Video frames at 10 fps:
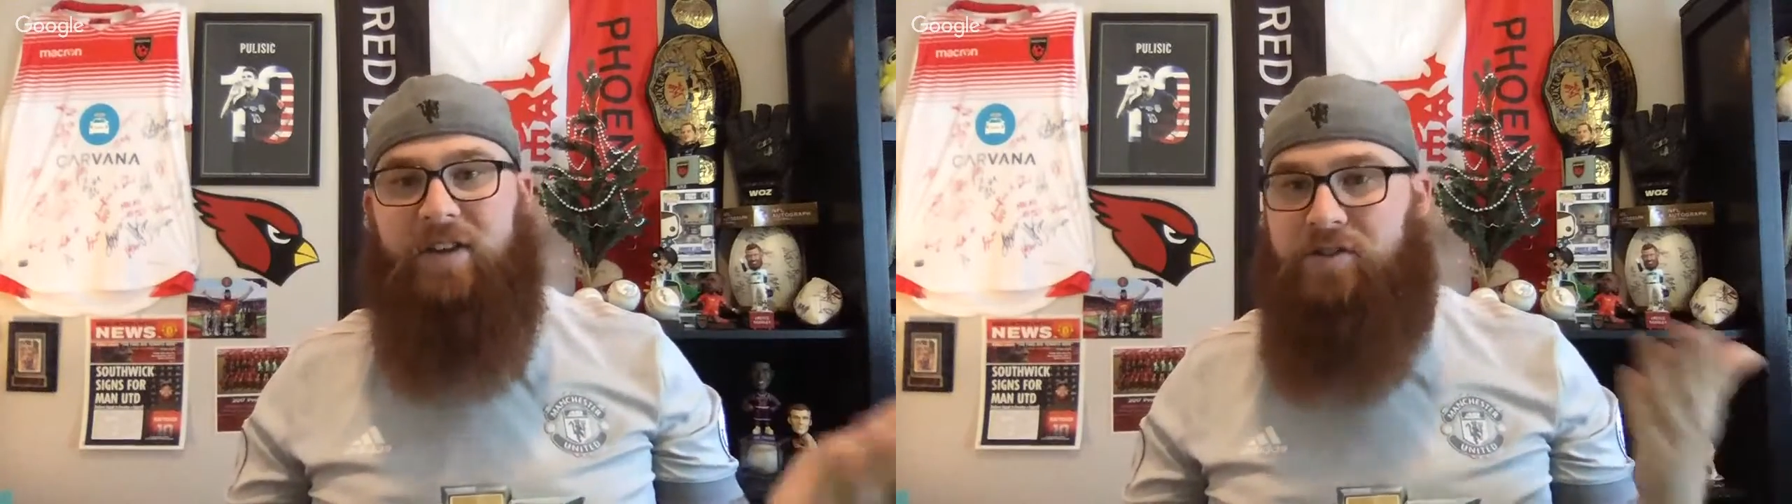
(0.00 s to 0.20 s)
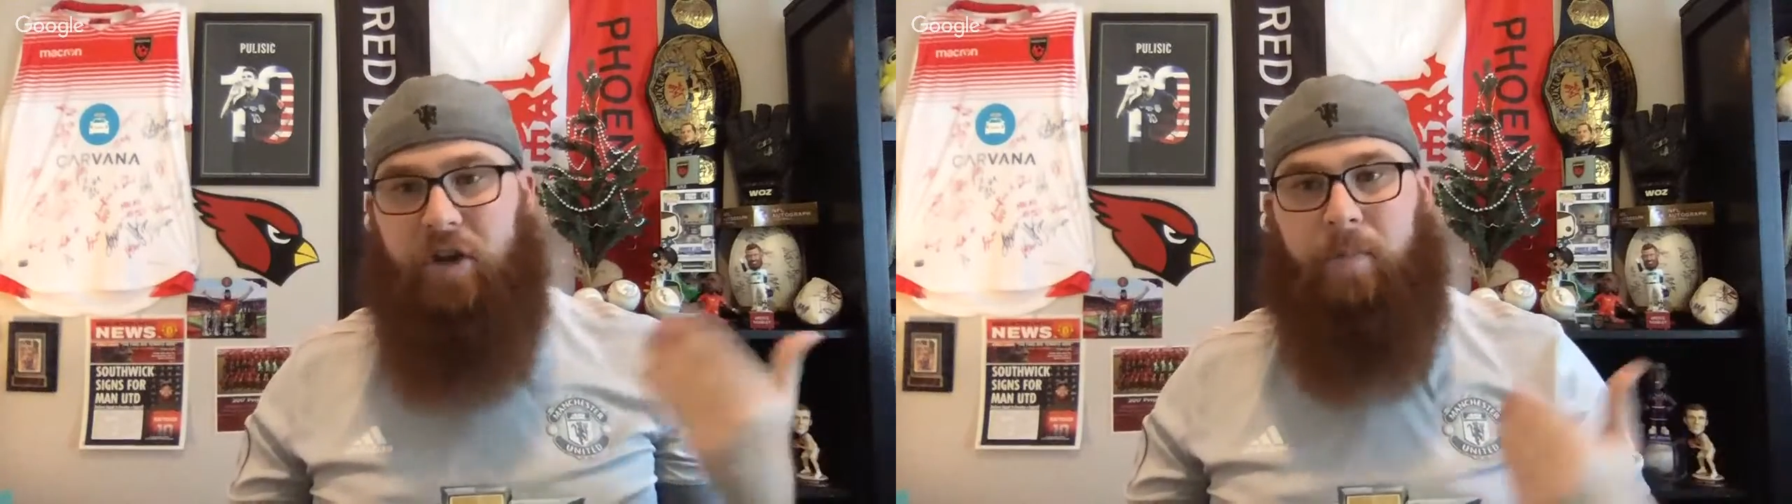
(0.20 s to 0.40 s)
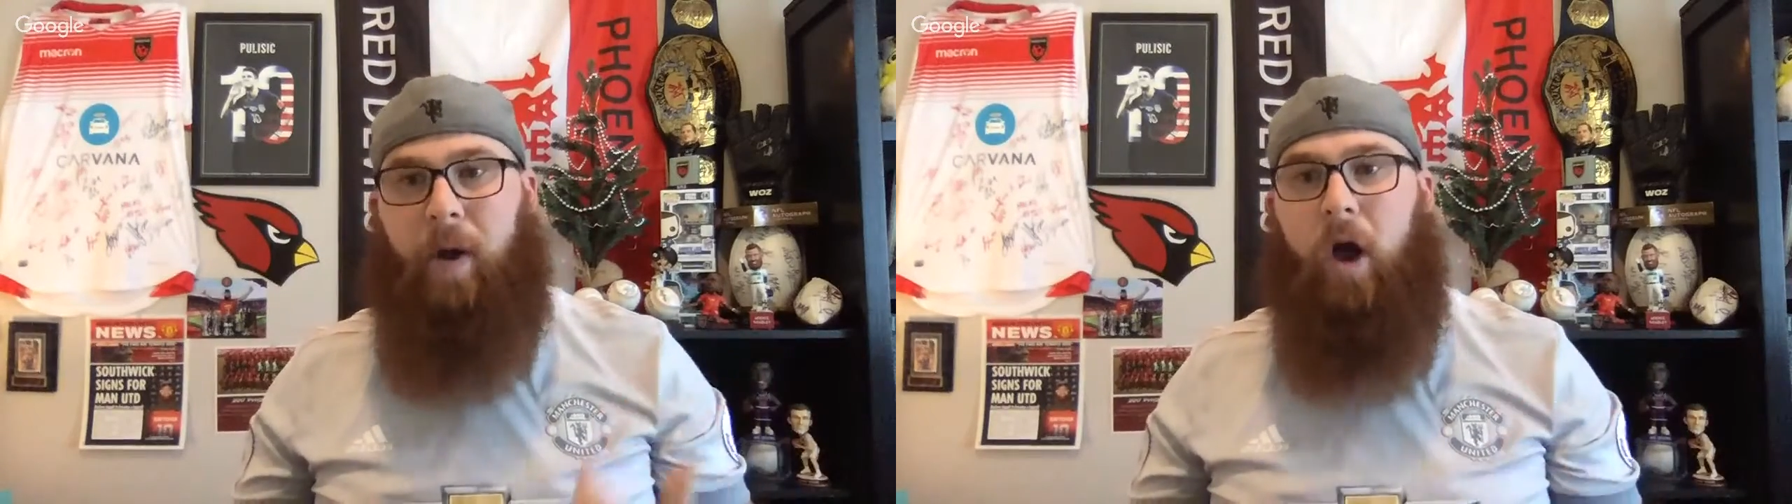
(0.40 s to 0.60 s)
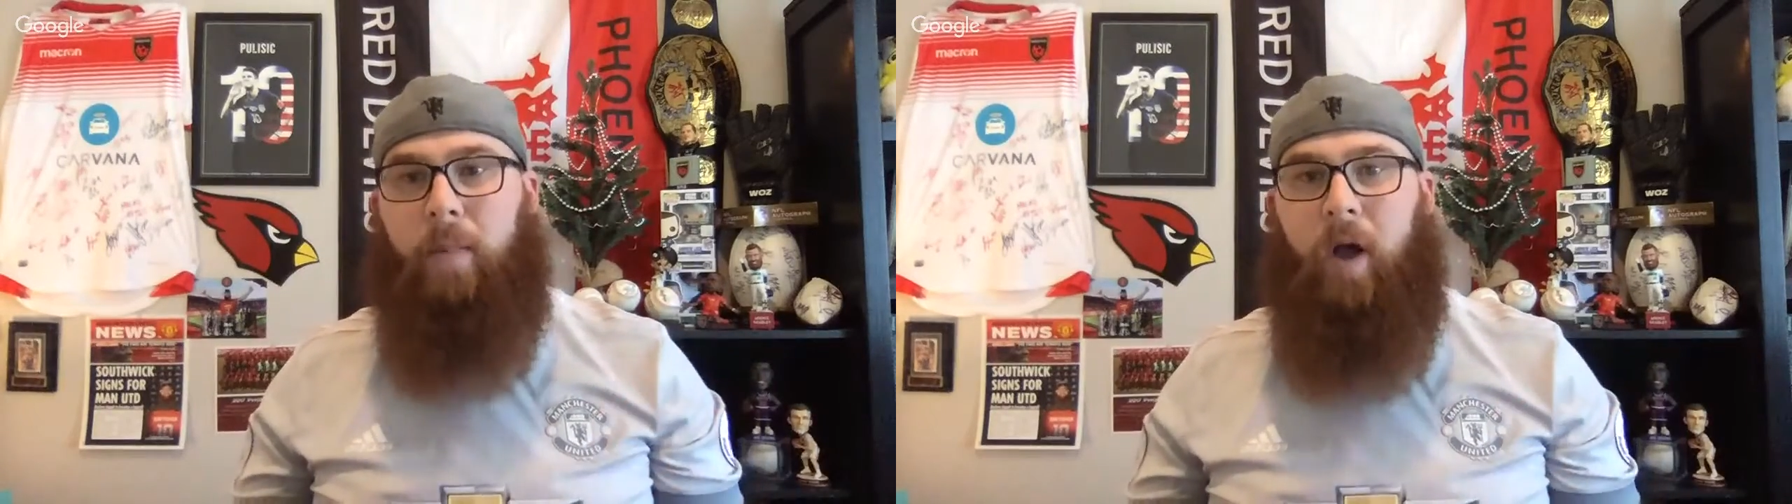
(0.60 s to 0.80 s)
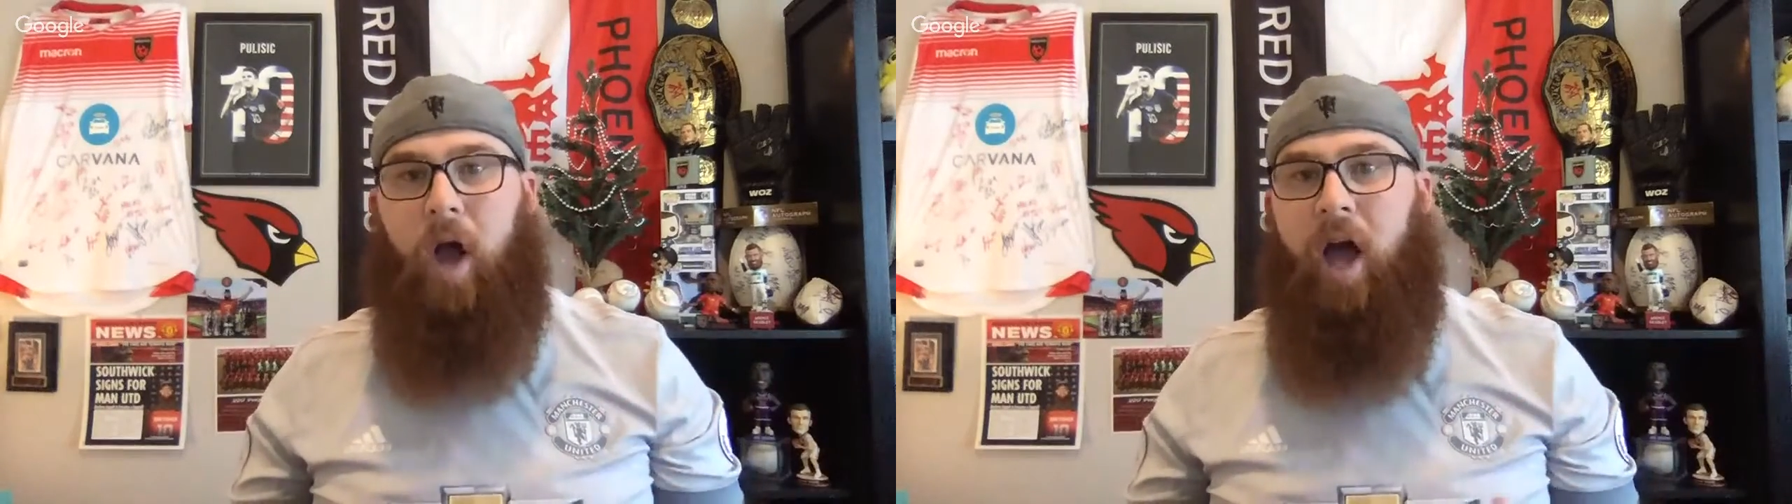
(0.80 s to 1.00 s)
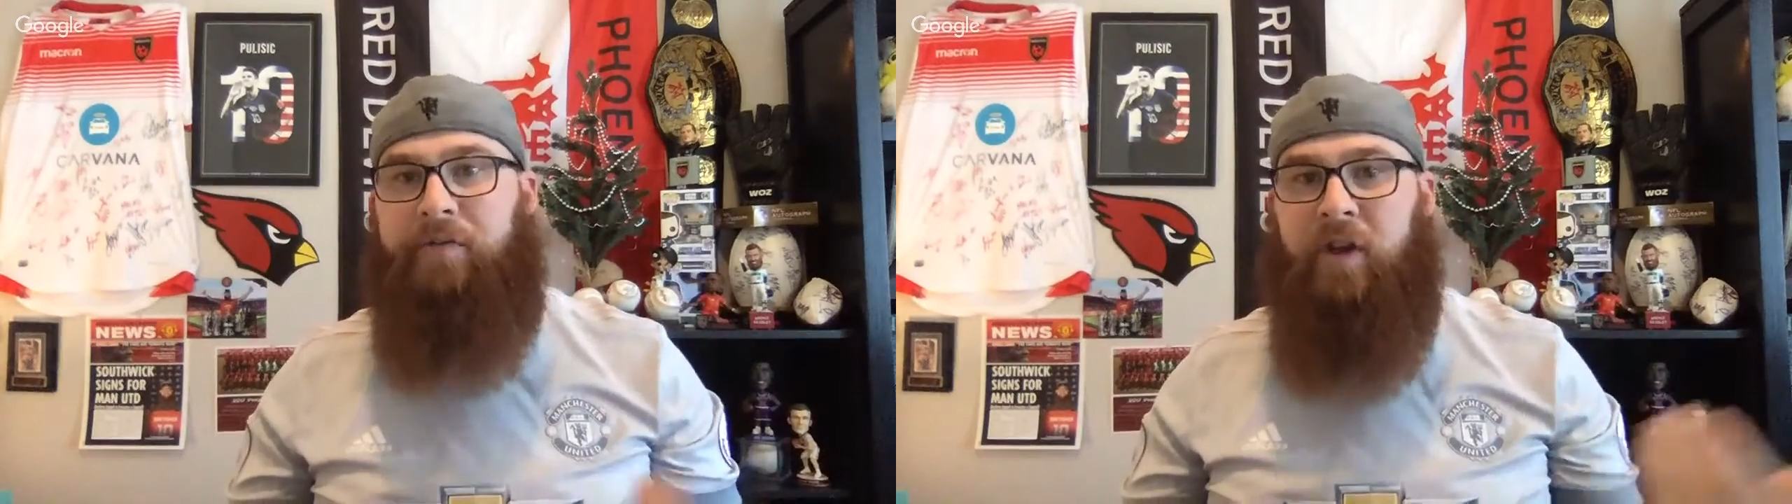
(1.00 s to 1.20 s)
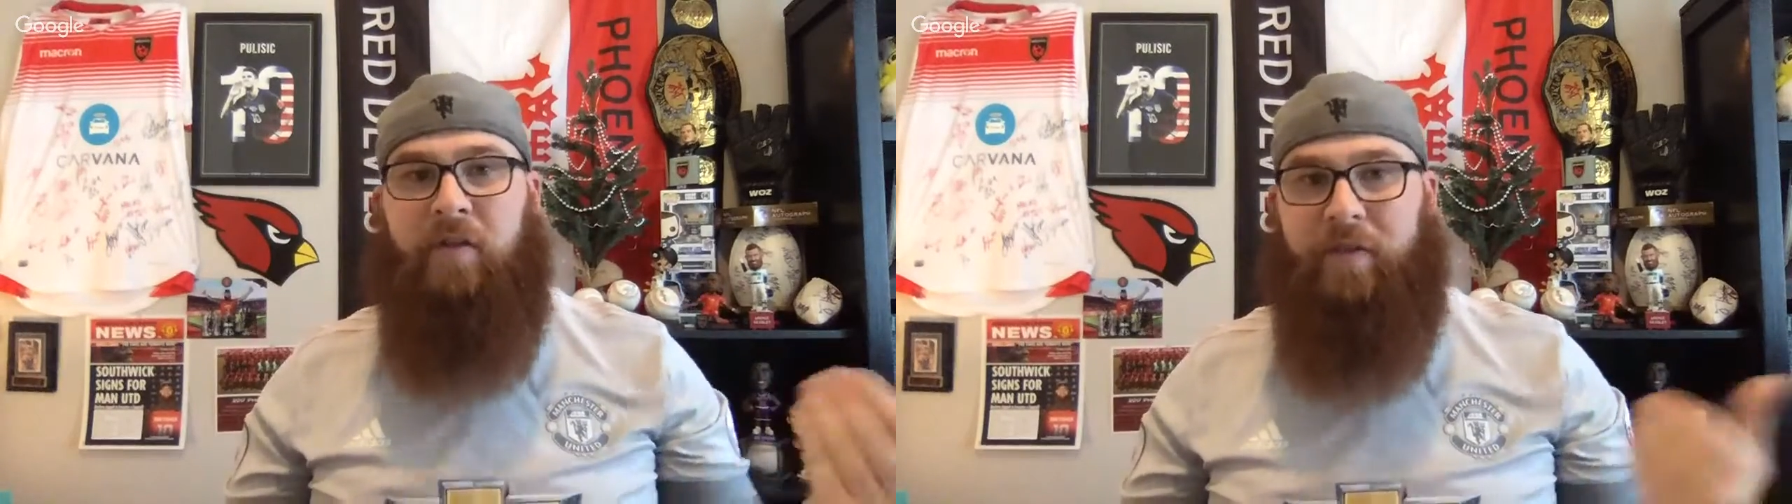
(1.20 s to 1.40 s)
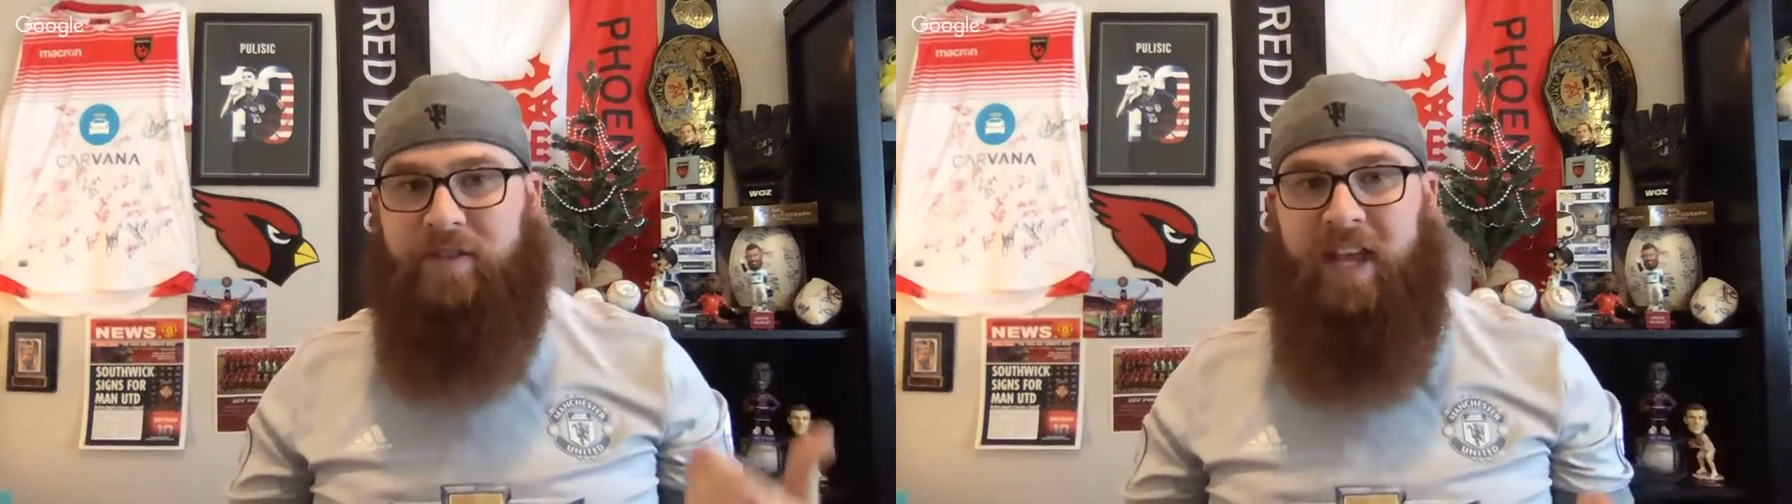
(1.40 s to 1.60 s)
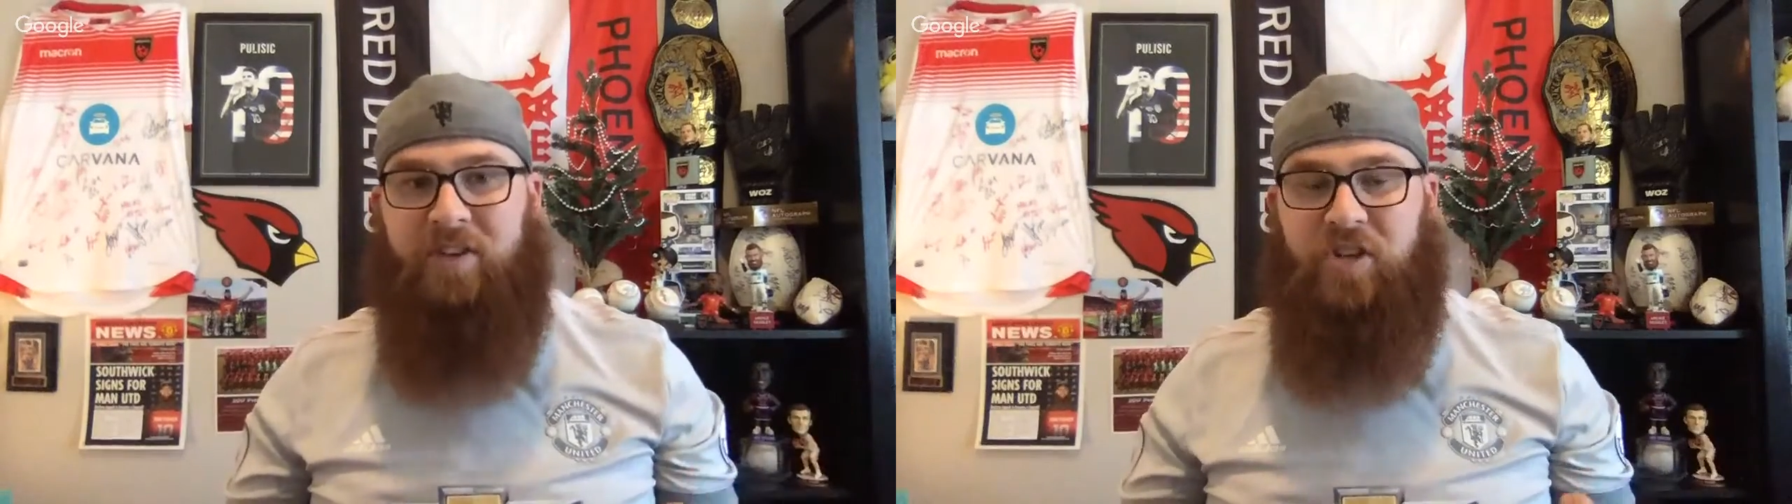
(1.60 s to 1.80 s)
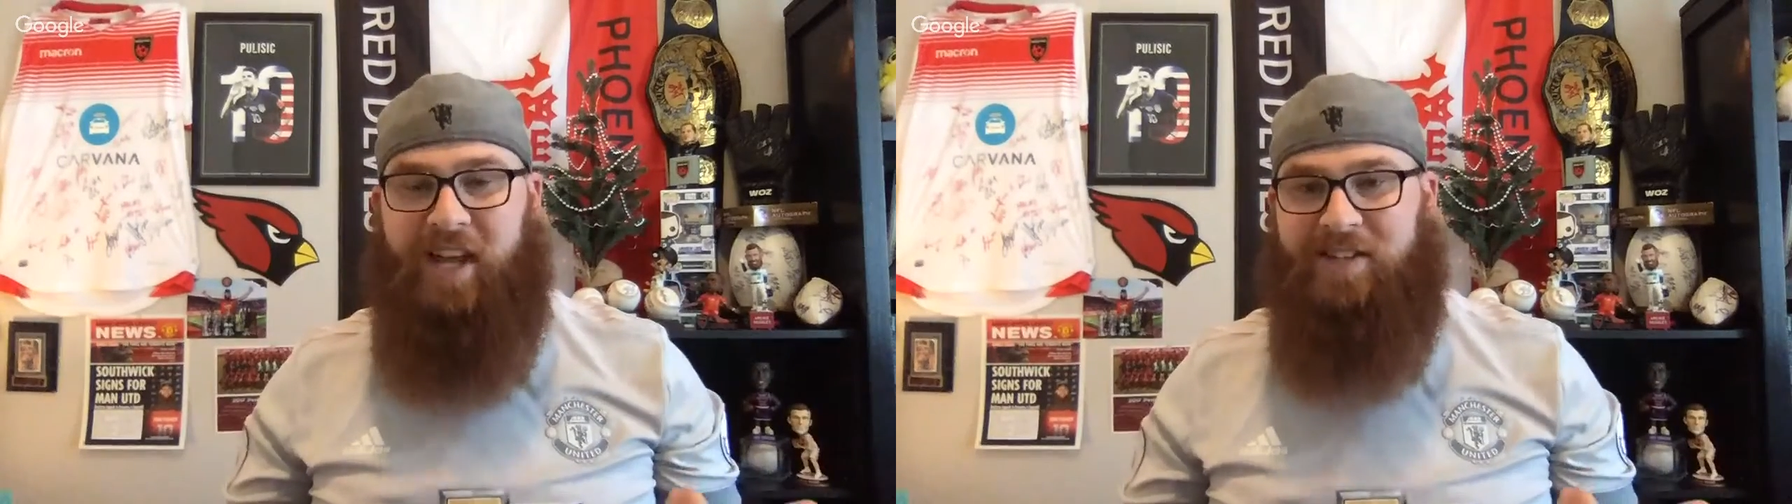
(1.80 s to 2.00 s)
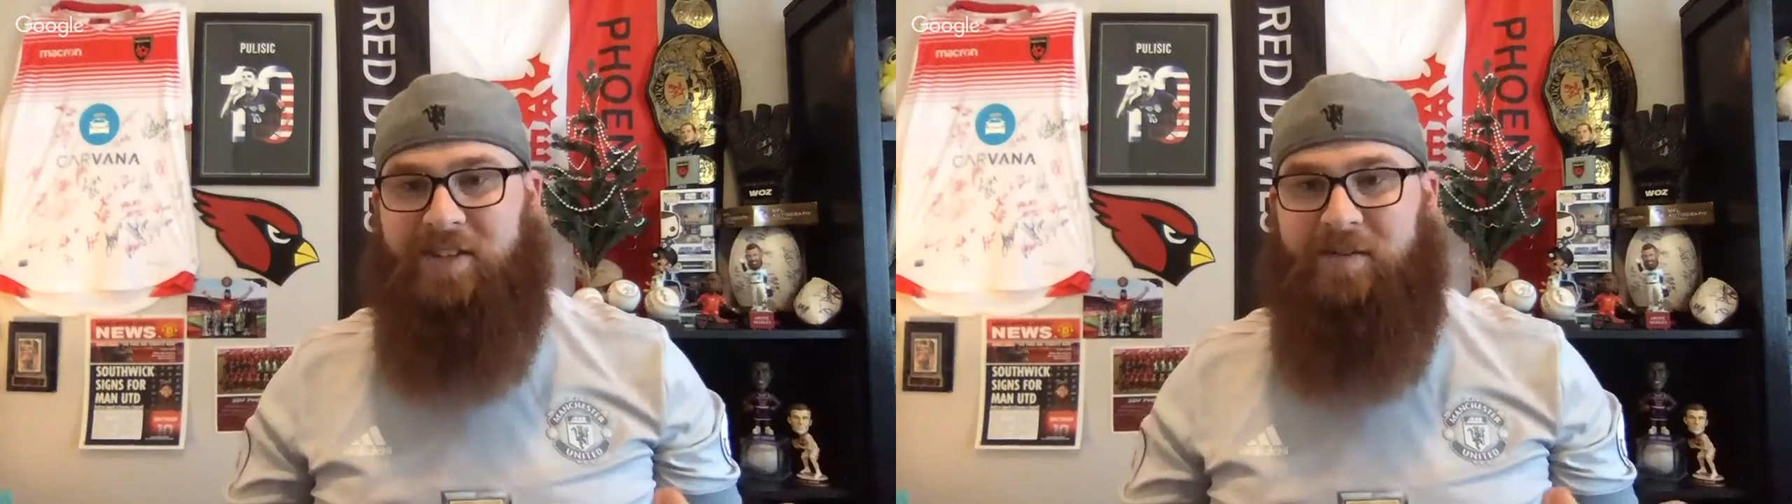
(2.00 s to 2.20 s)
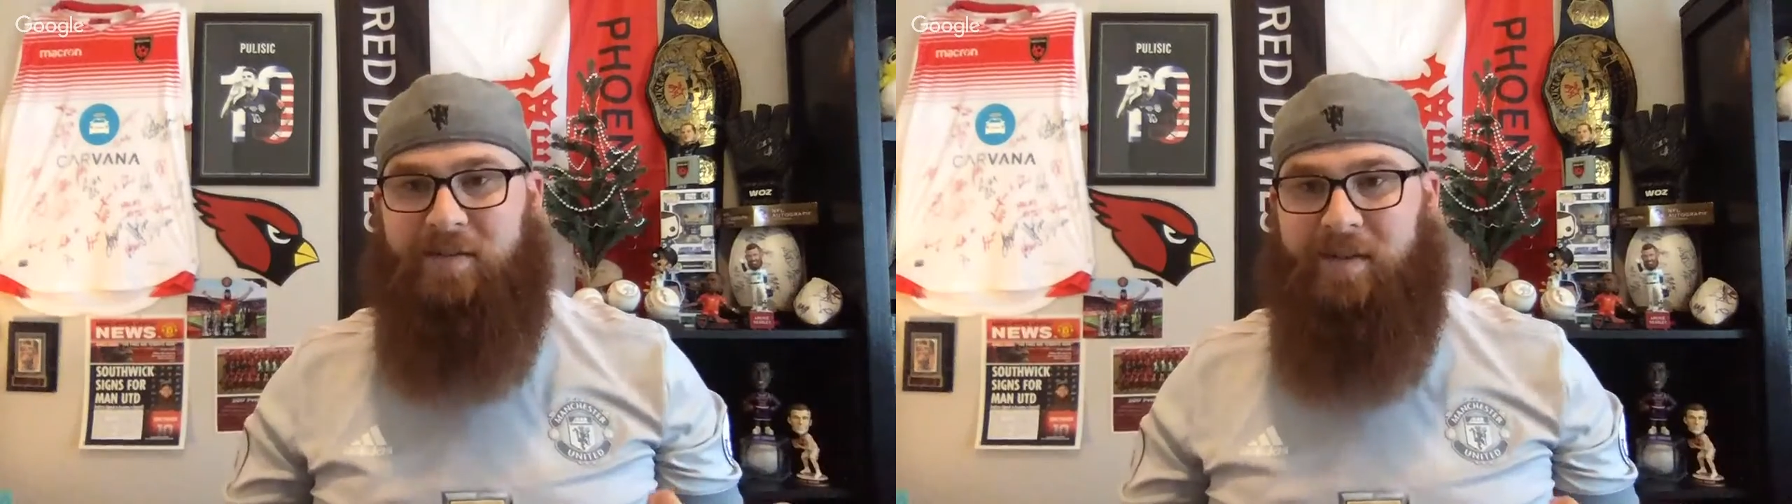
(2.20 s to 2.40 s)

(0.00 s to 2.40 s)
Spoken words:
you took Pogba off for Sanchez.